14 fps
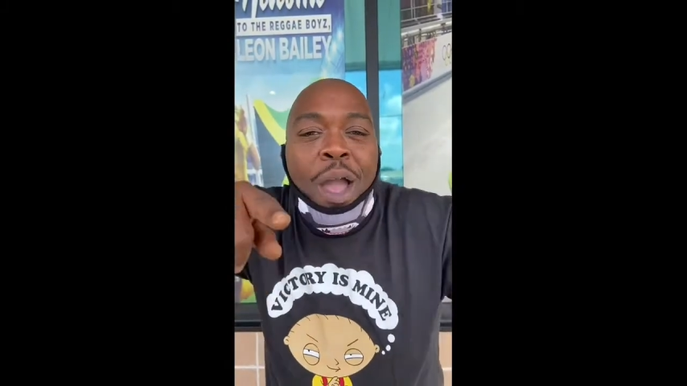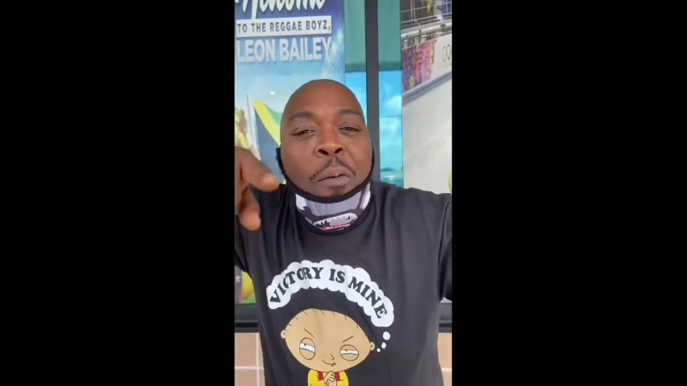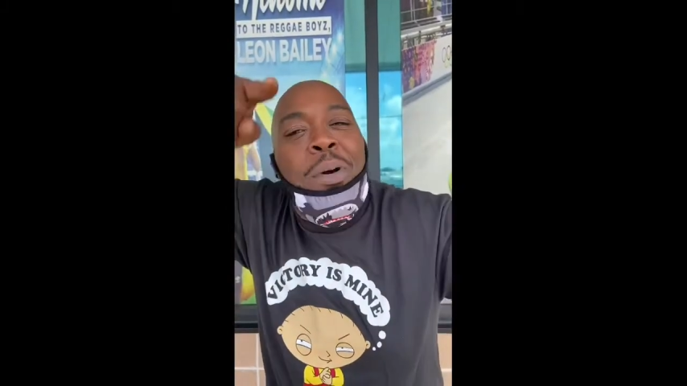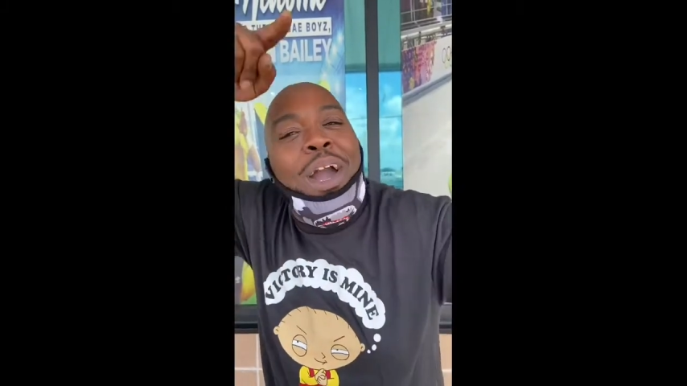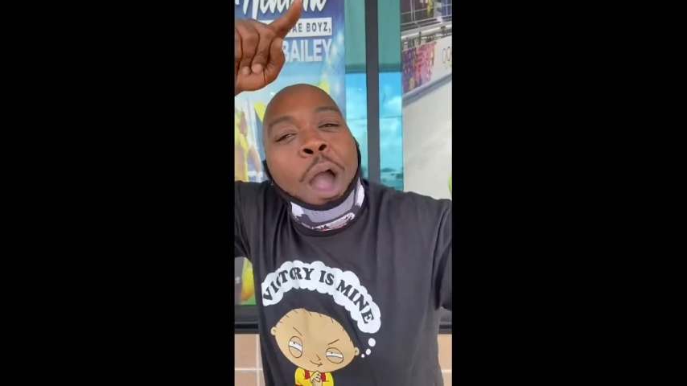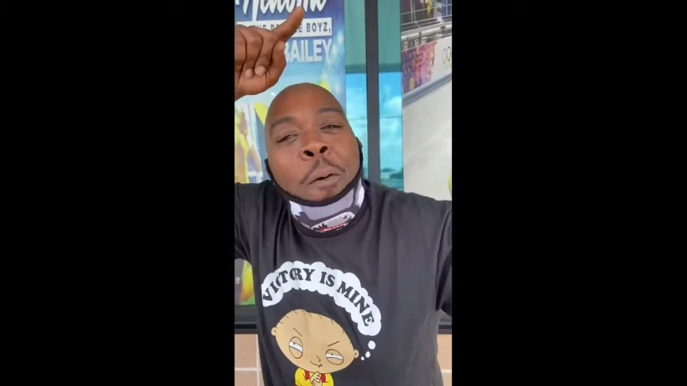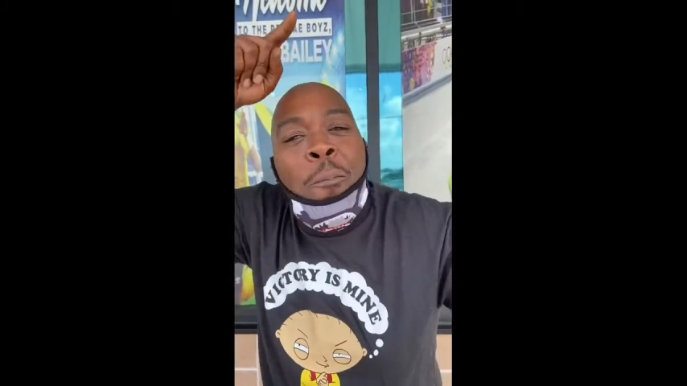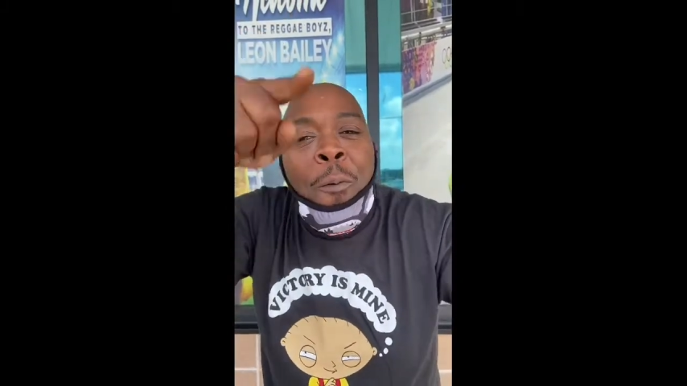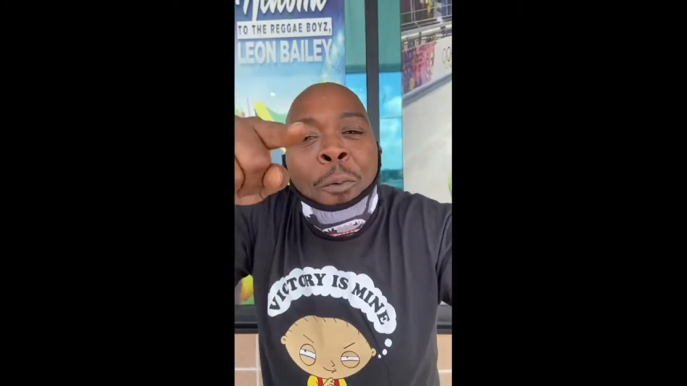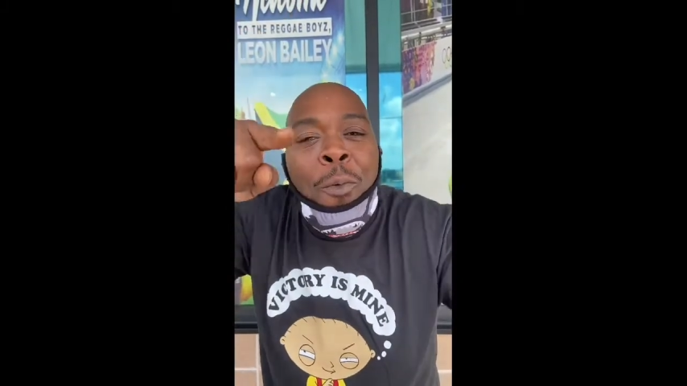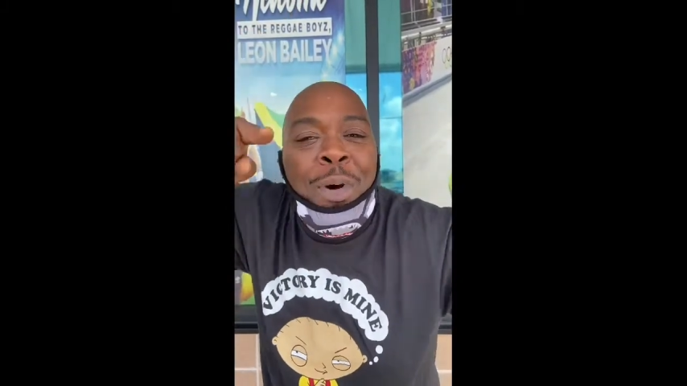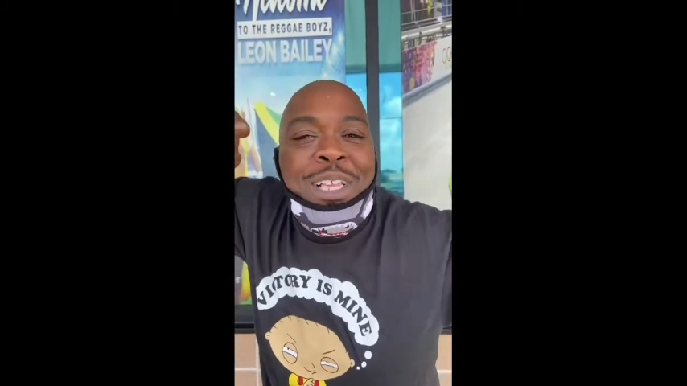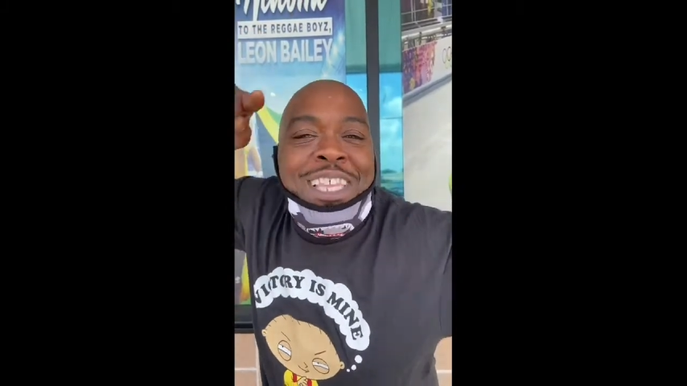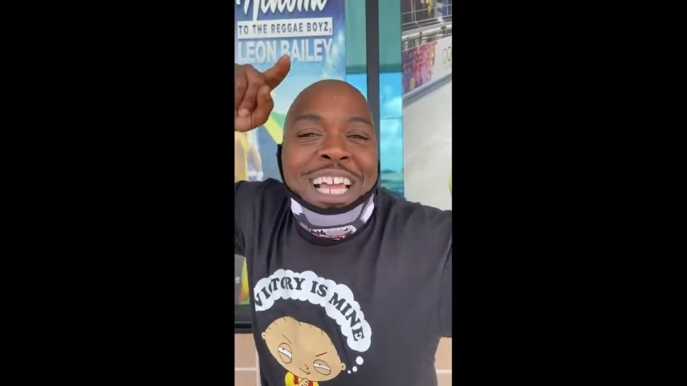Because from
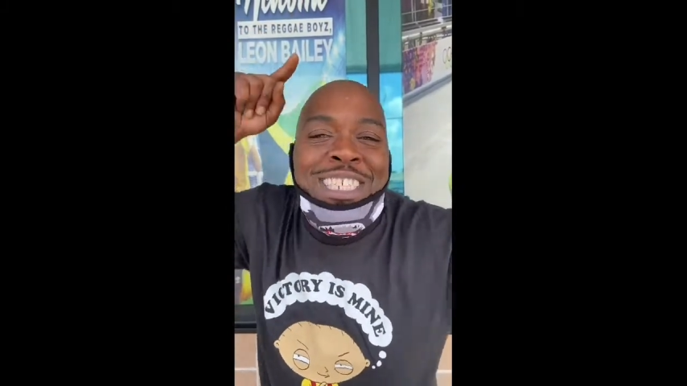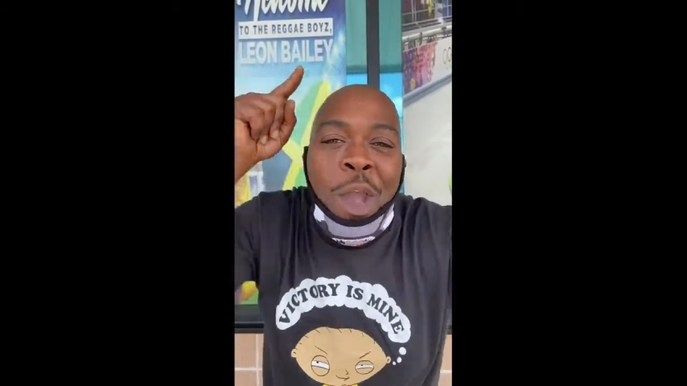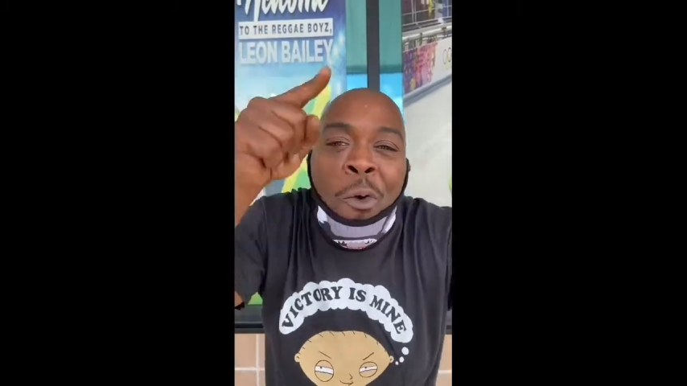what I say,